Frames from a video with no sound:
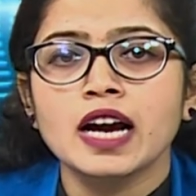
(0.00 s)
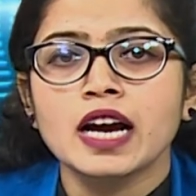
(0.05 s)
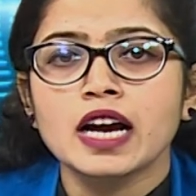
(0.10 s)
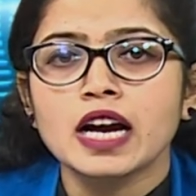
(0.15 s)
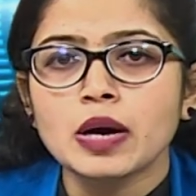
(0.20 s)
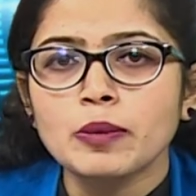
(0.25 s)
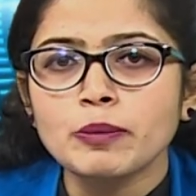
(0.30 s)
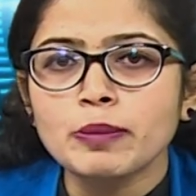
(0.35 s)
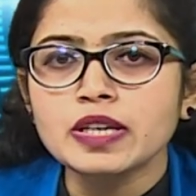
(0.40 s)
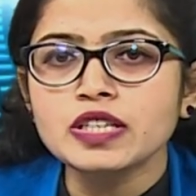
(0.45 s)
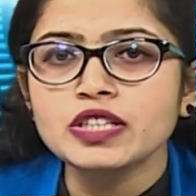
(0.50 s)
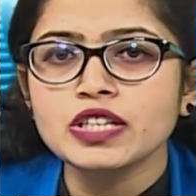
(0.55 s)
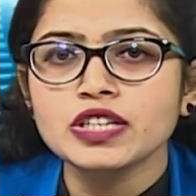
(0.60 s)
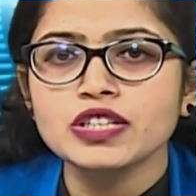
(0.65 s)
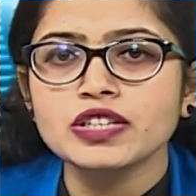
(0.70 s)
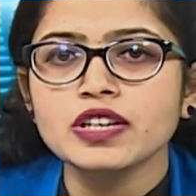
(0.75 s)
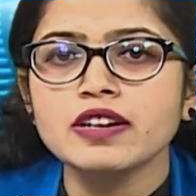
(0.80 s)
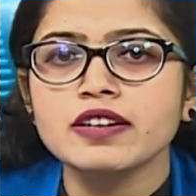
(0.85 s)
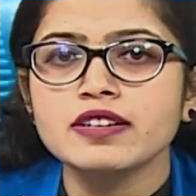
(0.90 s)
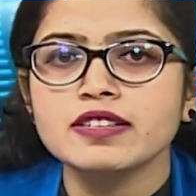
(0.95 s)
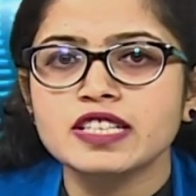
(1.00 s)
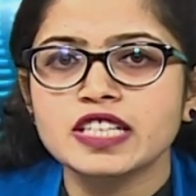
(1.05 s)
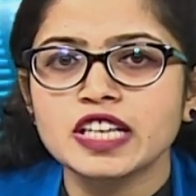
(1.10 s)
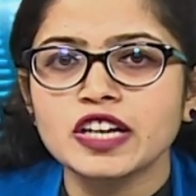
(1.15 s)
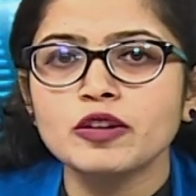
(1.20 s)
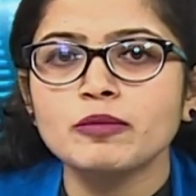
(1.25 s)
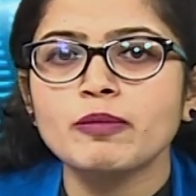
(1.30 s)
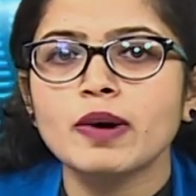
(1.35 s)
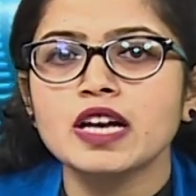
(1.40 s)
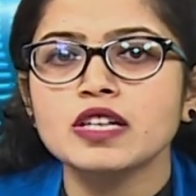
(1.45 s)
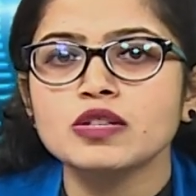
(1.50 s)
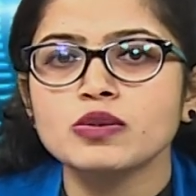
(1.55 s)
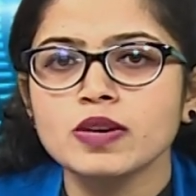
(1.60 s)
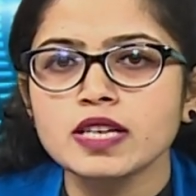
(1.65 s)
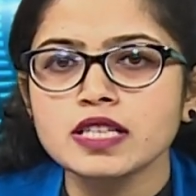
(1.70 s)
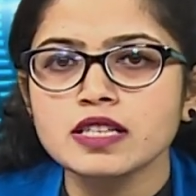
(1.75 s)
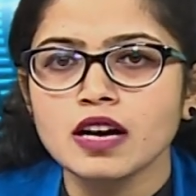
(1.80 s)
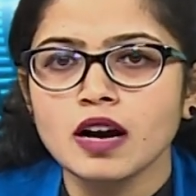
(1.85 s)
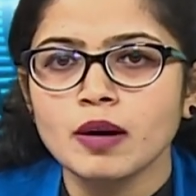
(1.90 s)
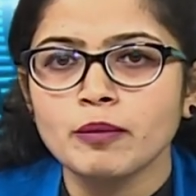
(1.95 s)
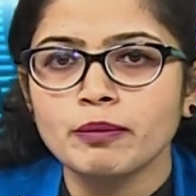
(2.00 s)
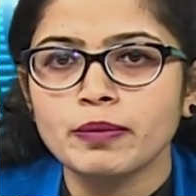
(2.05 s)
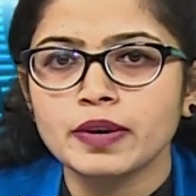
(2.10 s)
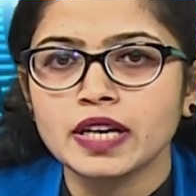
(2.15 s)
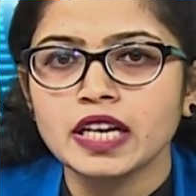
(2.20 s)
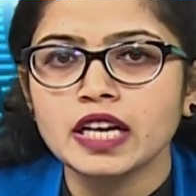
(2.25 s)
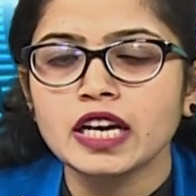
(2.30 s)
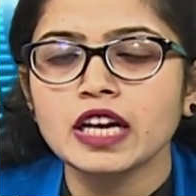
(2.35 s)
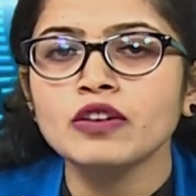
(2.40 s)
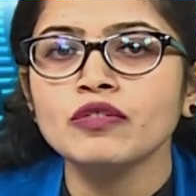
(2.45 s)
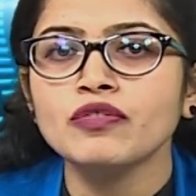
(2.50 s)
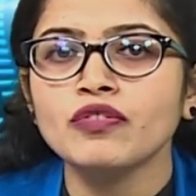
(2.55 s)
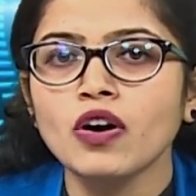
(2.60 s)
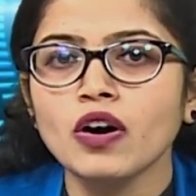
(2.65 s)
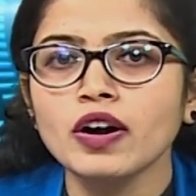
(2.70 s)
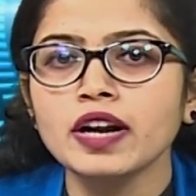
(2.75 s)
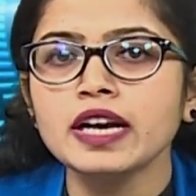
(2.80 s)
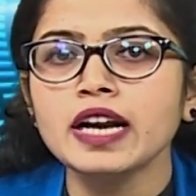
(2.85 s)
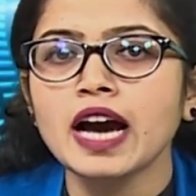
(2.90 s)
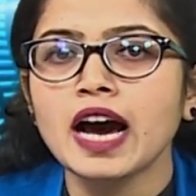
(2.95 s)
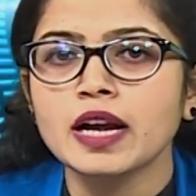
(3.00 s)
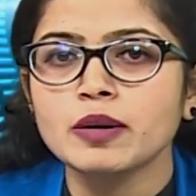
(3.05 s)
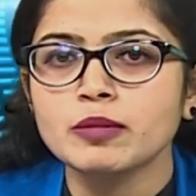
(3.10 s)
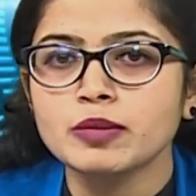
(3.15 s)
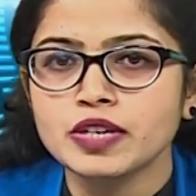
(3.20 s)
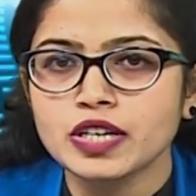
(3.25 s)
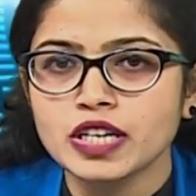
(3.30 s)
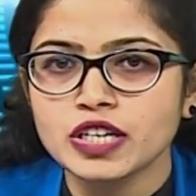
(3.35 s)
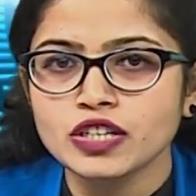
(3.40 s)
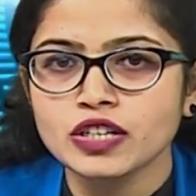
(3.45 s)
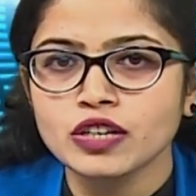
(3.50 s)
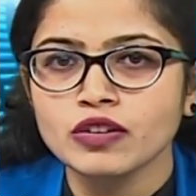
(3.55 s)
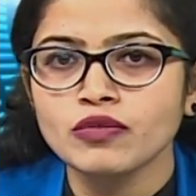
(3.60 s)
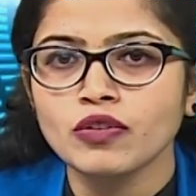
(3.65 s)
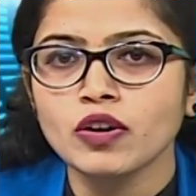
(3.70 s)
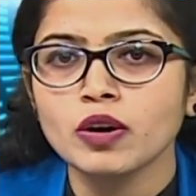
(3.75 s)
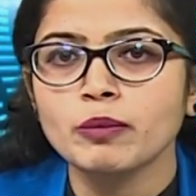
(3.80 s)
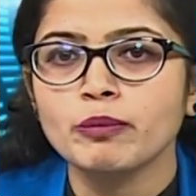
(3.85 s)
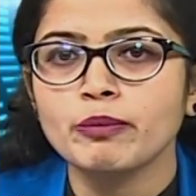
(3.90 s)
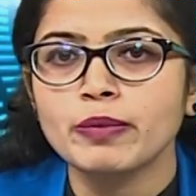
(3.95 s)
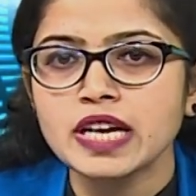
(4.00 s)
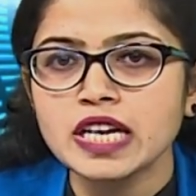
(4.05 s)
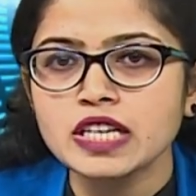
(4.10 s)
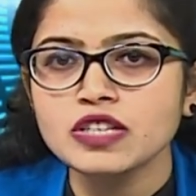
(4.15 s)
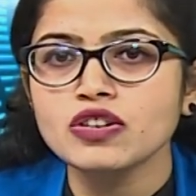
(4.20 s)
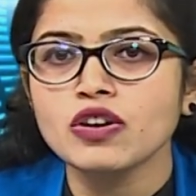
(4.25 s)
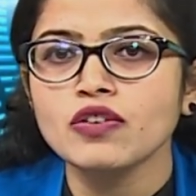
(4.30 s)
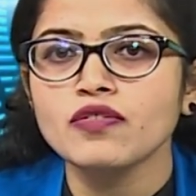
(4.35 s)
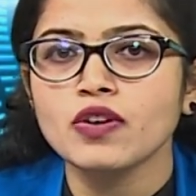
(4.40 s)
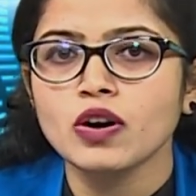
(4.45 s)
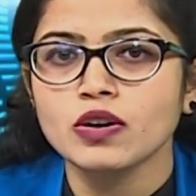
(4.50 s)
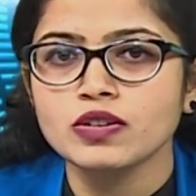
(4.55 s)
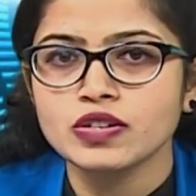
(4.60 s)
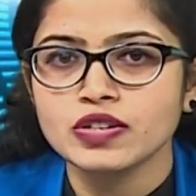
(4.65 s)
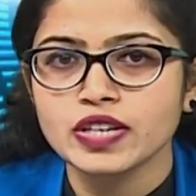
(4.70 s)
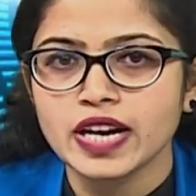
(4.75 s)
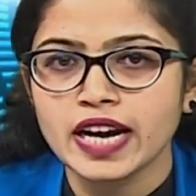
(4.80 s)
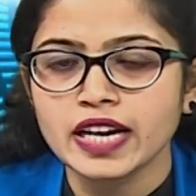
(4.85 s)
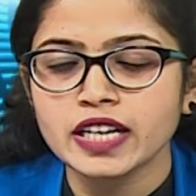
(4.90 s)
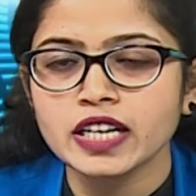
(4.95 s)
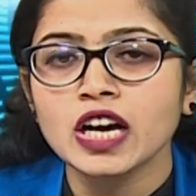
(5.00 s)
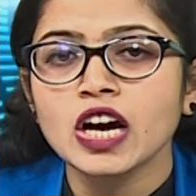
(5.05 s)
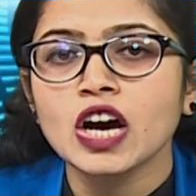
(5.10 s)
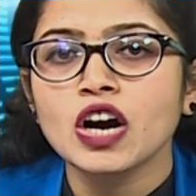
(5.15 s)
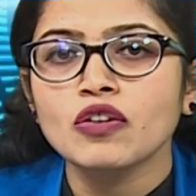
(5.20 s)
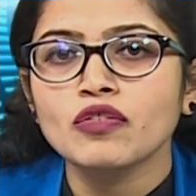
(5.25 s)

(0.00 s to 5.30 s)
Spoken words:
Compensation received by Swiss company in foreign arbitration for breach of contract